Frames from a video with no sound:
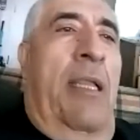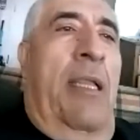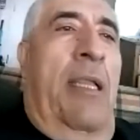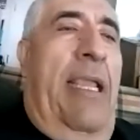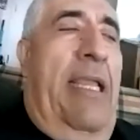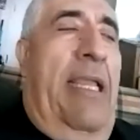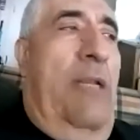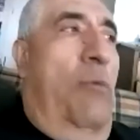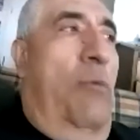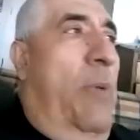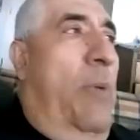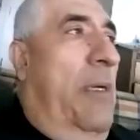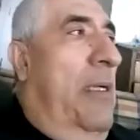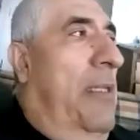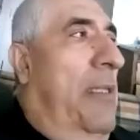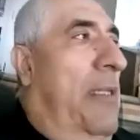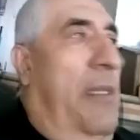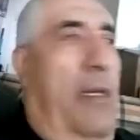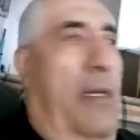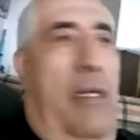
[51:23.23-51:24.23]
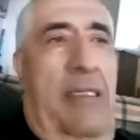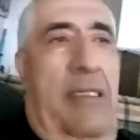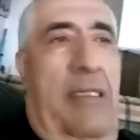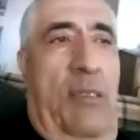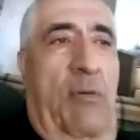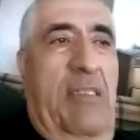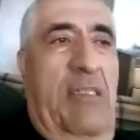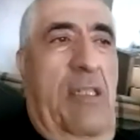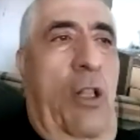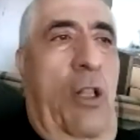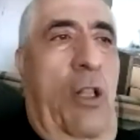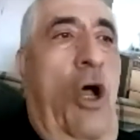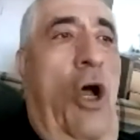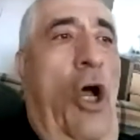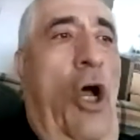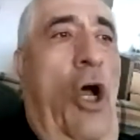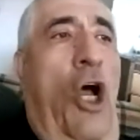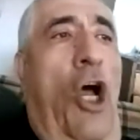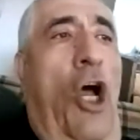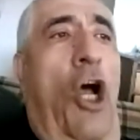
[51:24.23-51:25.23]
and we were, the restaurant was
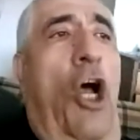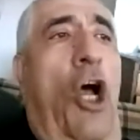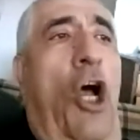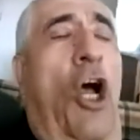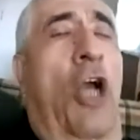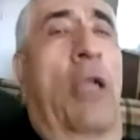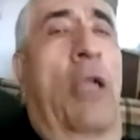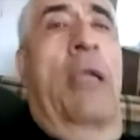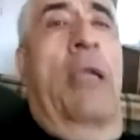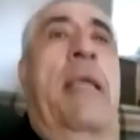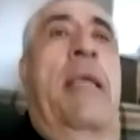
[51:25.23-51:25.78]
long.